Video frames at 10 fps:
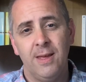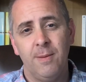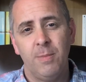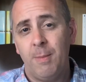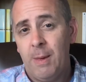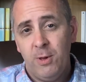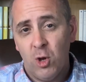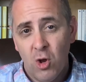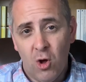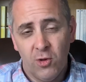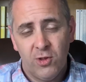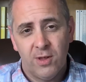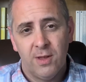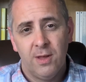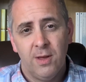but maybe you're not,
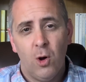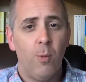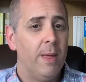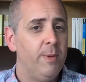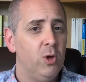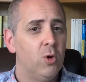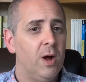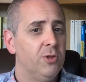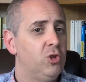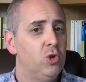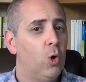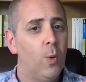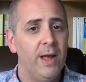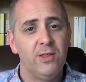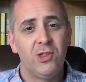or maybe you're unsure
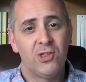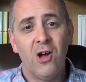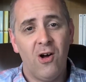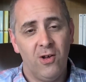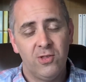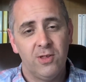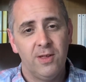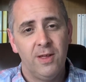where to start,